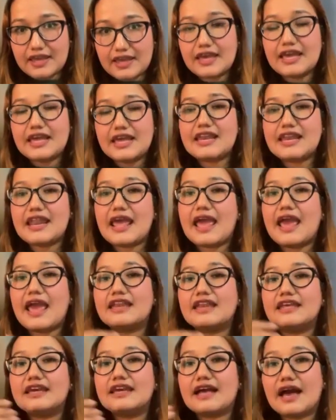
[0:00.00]
in
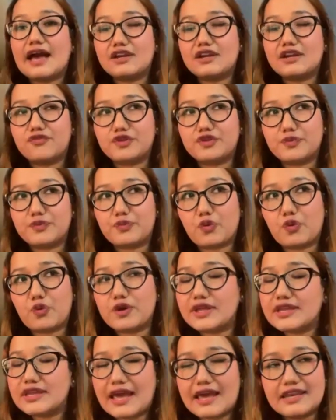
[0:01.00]
any kind of the pro
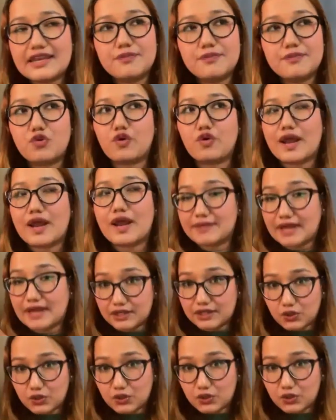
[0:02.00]
in any program that
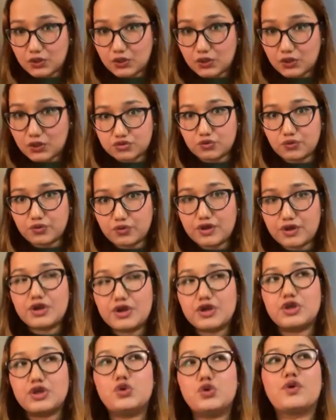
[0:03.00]
you go
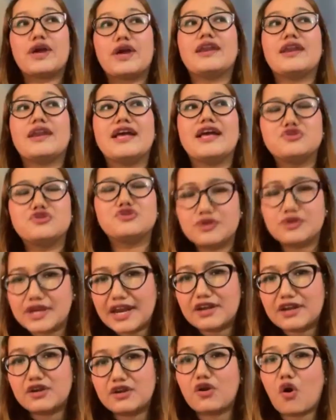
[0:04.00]
through you can
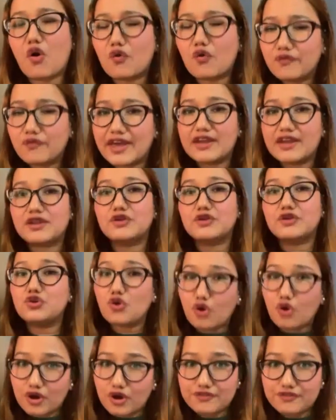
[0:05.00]
educate or aware
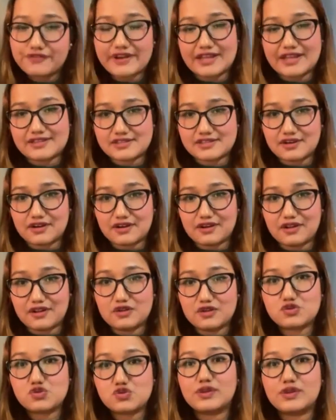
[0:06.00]
your friend
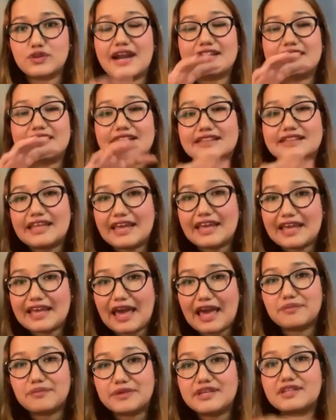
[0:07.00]
circle so that they
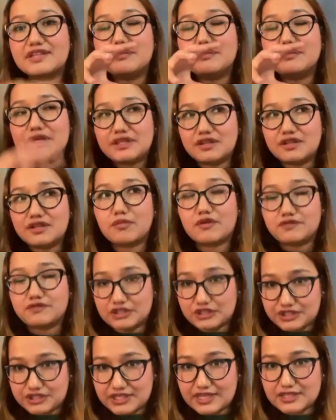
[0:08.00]
can be the medium of
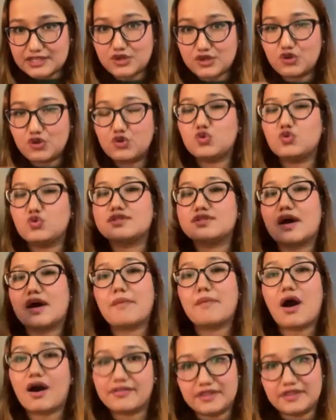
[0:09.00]
the change to some
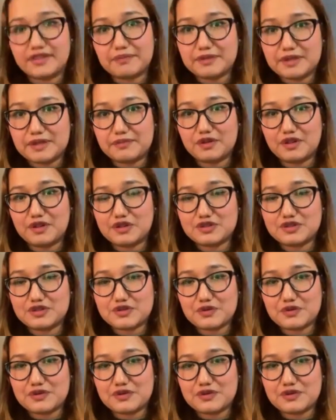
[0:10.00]
other people also